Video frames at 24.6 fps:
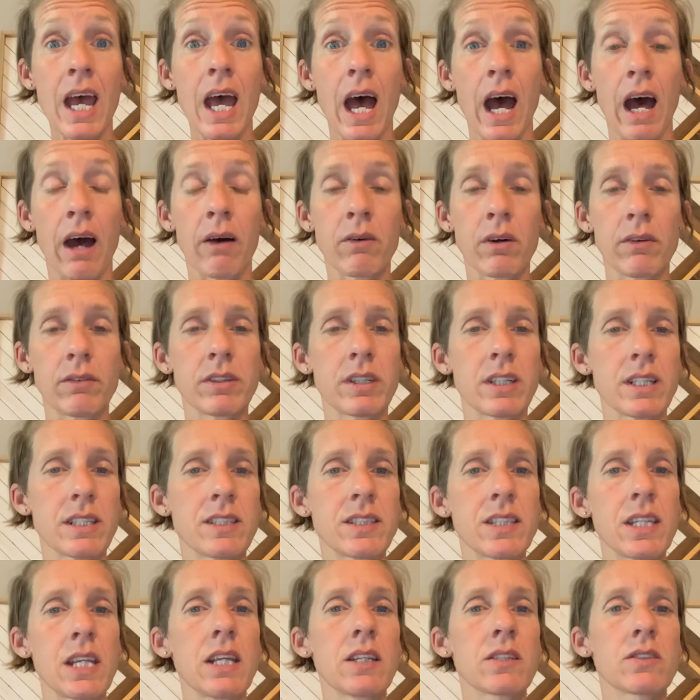However, to
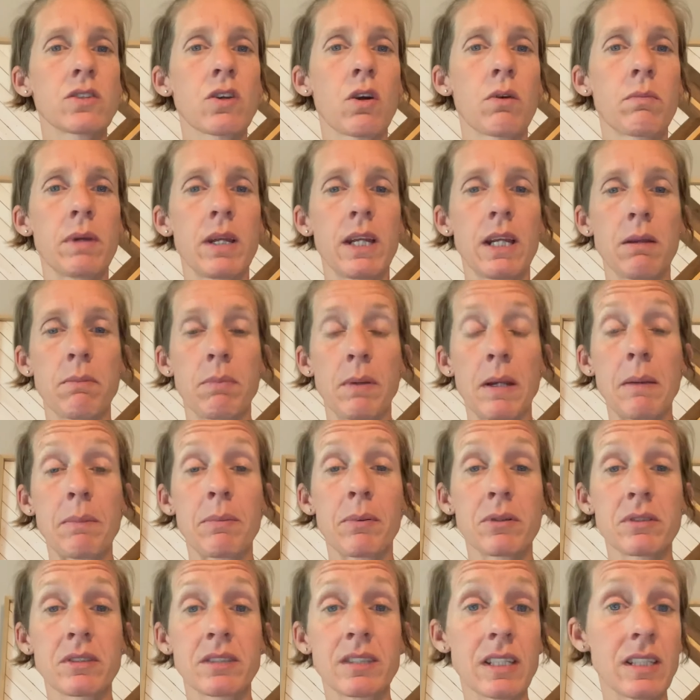see so many
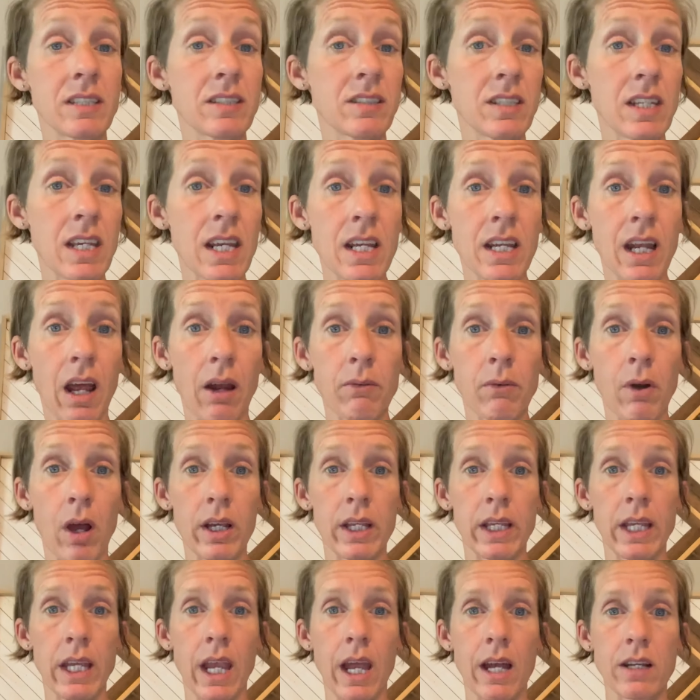people succeed at
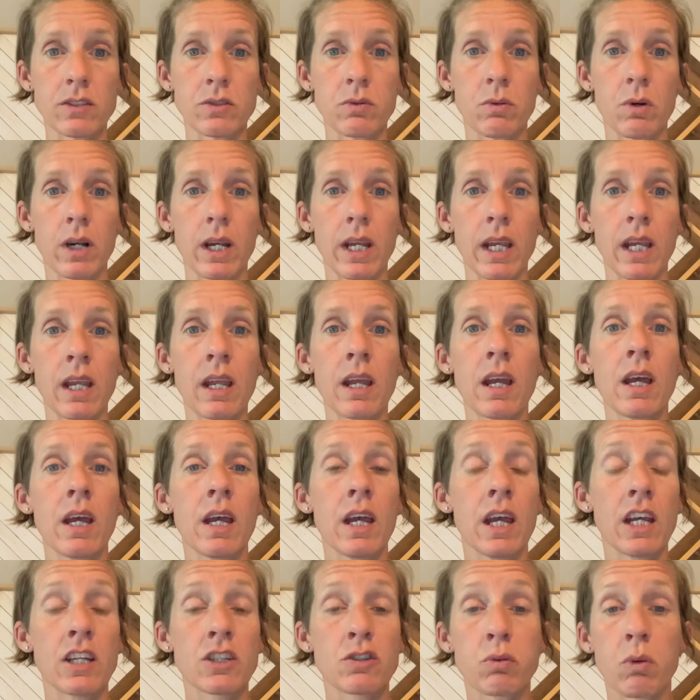rocking out 20
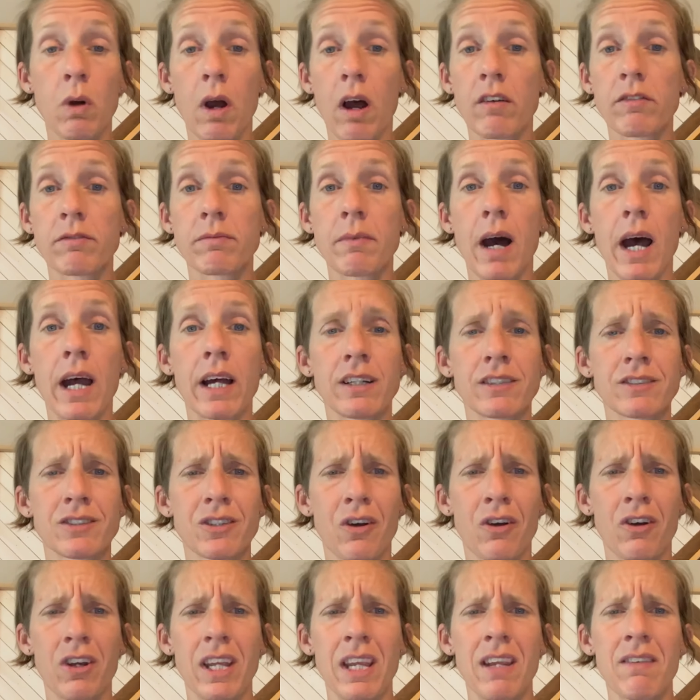and 12 miles
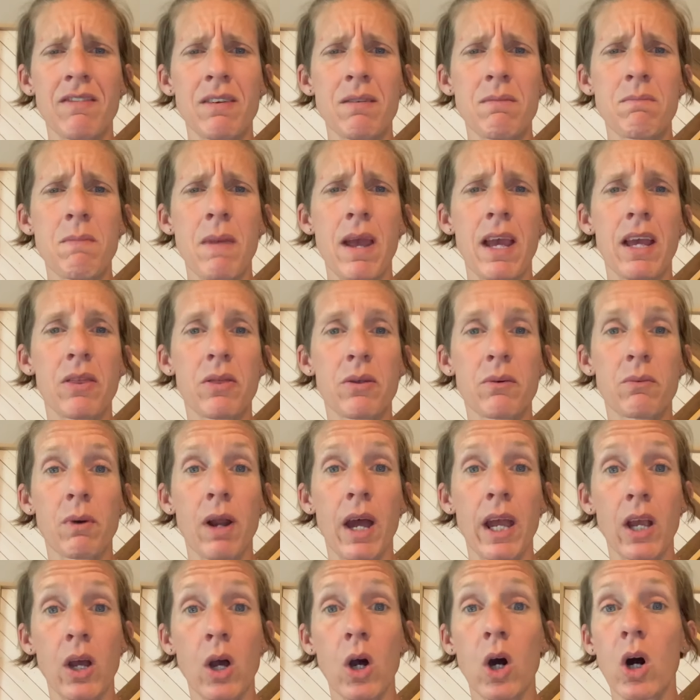or even make the
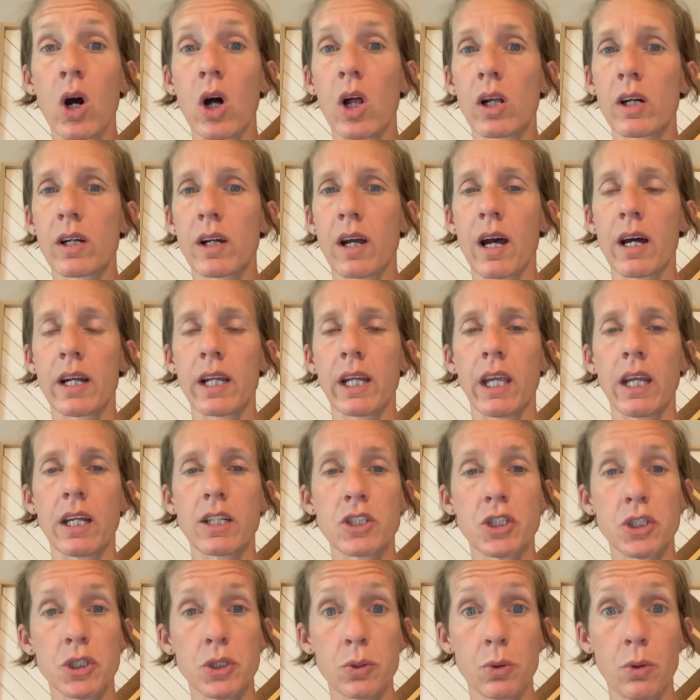right call on cutting it
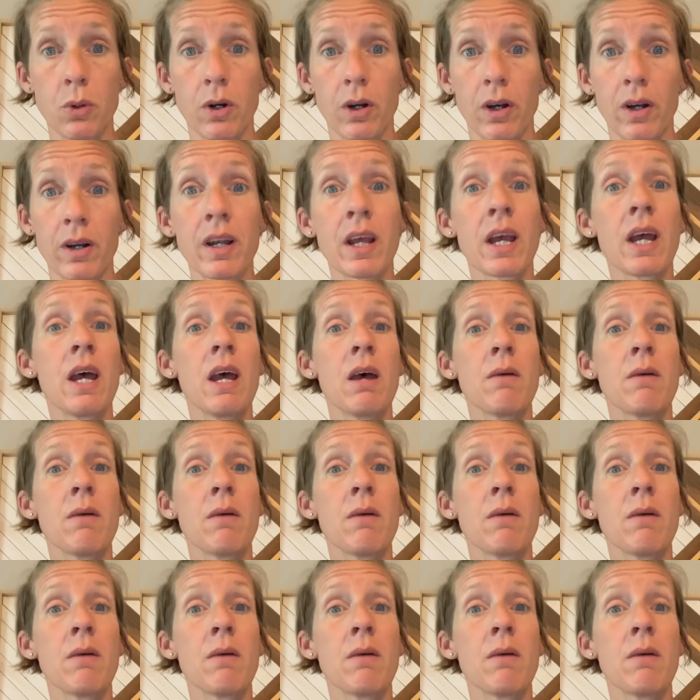short